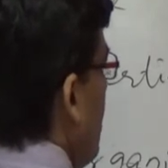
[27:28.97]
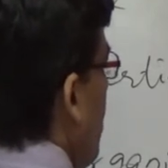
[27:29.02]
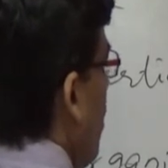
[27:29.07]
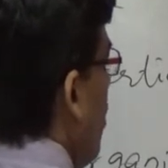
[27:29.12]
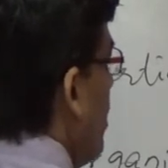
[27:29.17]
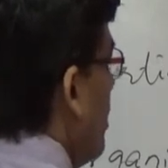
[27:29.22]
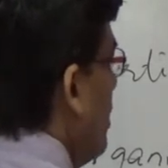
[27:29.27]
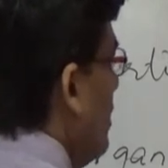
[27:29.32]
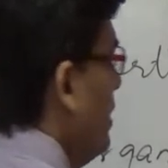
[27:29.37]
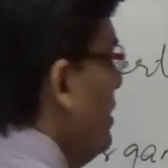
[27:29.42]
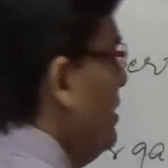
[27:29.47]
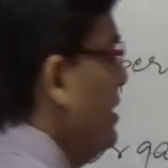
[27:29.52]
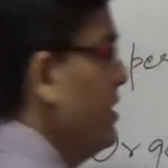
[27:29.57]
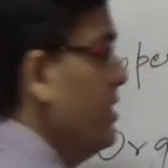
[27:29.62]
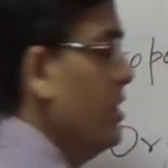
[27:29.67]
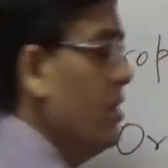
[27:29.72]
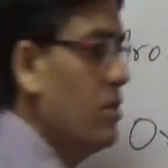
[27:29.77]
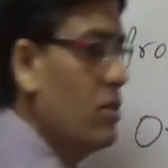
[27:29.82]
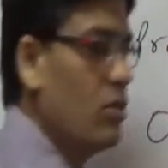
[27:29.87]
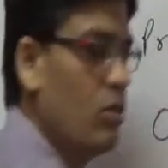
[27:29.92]

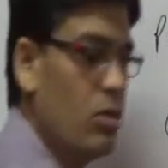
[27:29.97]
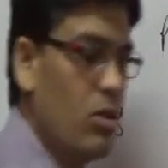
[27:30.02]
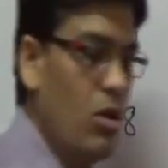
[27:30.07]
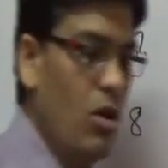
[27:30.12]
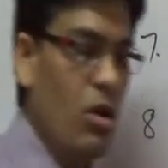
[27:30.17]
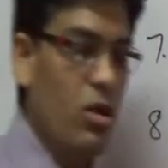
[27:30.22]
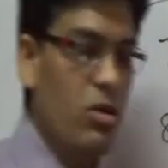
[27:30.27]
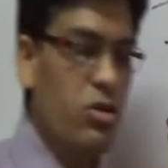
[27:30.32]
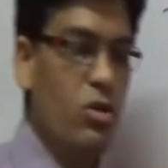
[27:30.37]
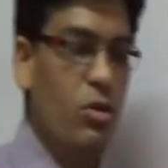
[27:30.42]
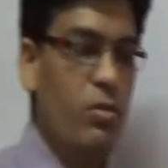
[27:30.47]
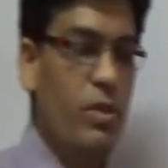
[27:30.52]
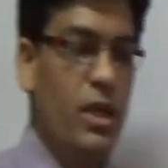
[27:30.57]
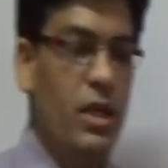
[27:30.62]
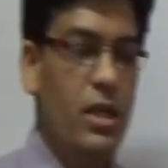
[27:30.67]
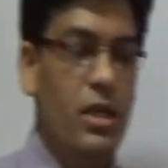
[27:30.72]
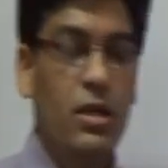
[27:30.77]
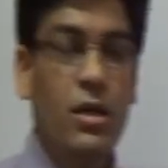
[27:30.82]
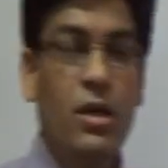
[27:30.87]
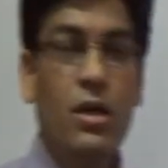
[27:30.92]
Organizations could also
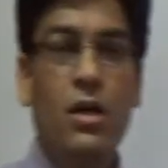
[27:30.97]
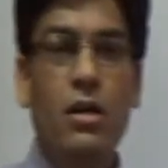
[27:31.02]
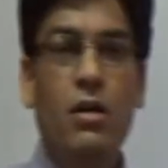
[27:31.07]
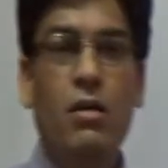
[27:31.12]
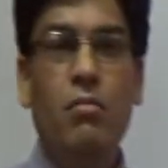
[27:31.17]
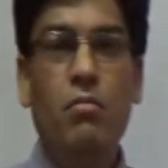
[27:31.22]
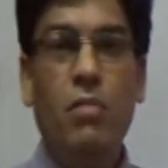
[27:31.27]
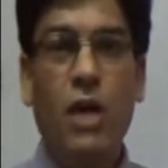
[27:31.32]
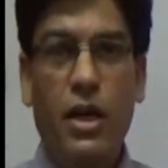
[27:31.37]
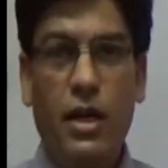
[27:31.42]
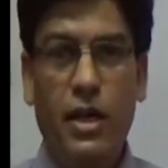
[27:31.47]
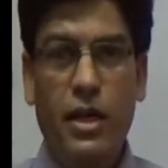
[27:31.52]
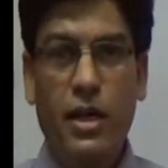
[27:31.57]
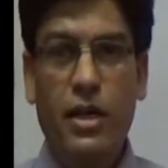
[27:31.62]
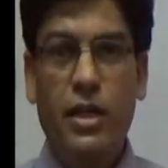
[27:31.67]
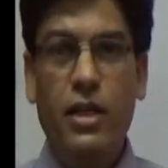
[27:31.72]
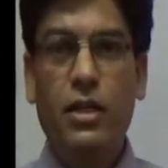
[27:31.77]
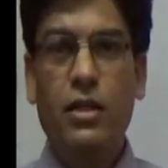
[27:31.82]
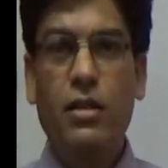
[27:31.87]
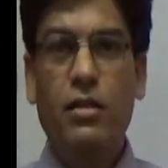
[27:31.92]
be
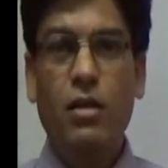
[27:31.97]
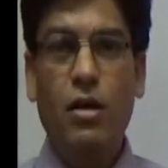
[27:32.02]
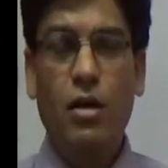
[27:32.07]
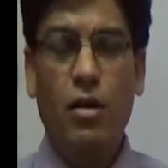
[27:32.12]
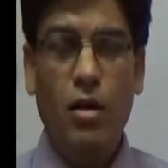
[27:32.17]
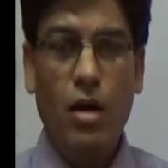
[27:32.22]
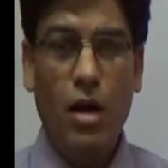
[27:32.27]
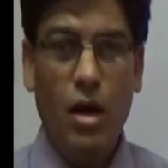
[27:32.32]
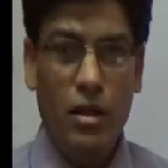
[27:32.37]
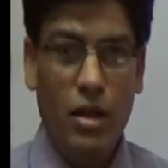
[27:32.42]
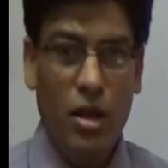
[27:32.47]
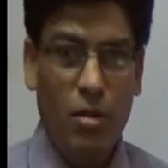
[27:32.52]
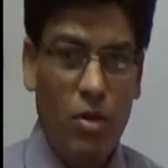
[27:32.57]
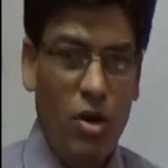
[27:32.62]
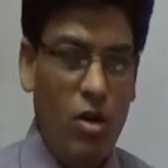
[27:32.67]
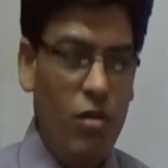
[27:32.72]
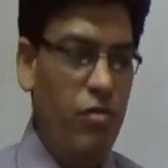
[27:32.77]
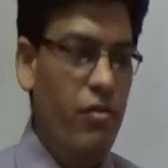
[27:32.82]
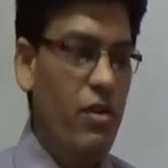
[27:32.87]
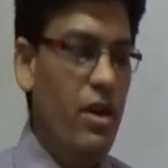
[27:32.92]
marketed in a number
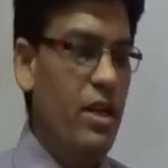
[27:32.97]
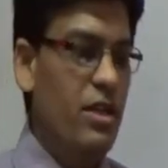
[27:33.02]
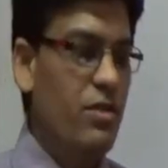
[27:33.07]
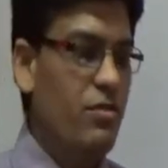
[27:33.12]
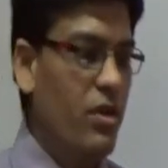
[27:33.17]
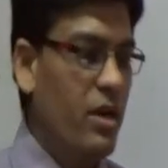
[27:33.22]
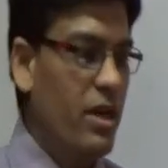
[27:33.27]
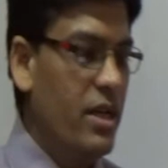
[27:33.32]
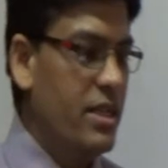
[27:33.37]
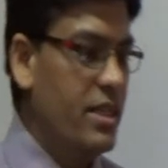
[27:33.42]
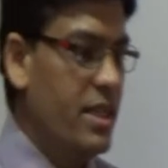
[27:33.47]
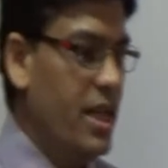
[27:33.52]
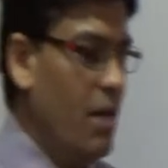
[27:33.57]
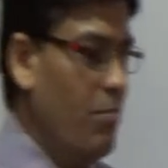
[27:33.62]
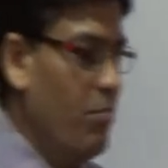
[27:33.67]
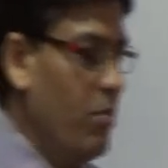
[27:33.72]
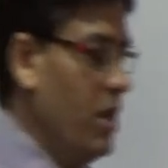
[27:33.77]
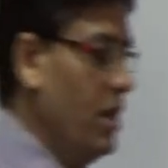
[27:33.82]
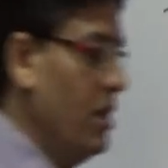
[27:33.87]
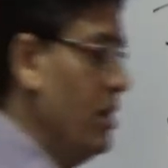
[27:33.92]
of ways. For
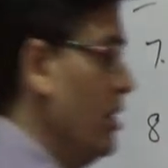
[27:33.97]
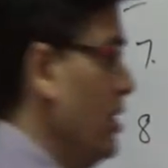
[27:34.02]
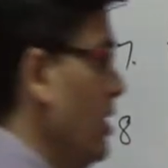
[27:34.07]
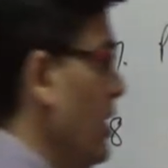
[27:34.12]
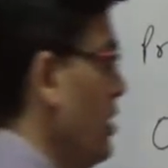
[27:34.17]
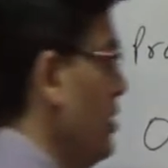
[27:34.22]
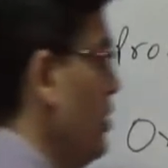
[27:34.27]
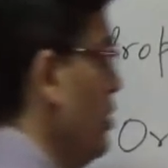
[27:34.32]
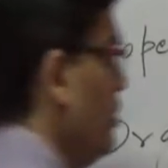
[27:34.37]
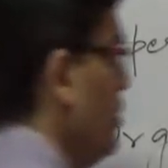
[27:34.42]
example, your